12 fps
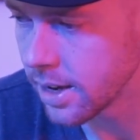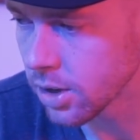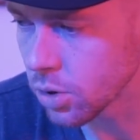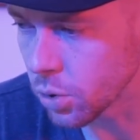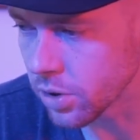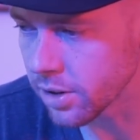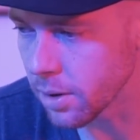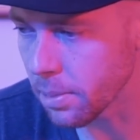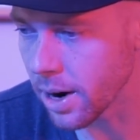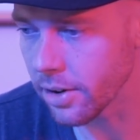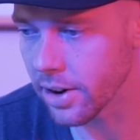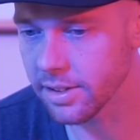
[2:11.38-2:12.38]
cool to see the
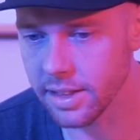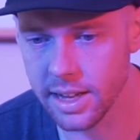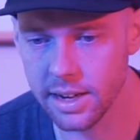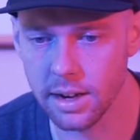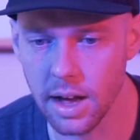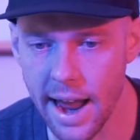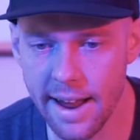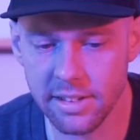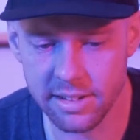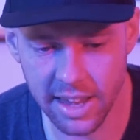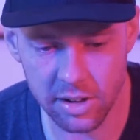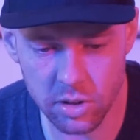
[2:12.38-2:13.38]
progress. And then I have to
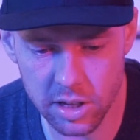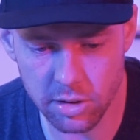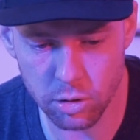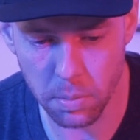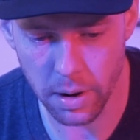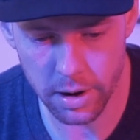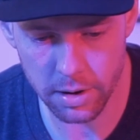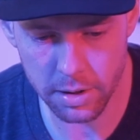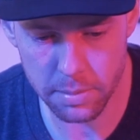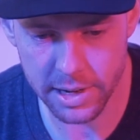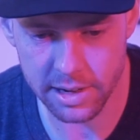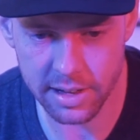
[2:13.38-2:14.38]
schedule these super early
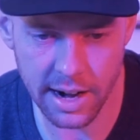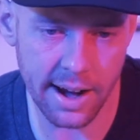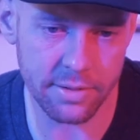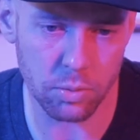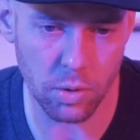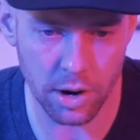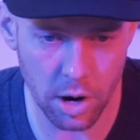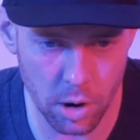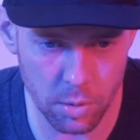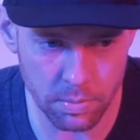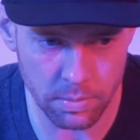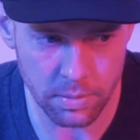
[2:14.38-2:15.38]
because then I have to run
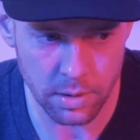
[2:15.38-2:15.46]
home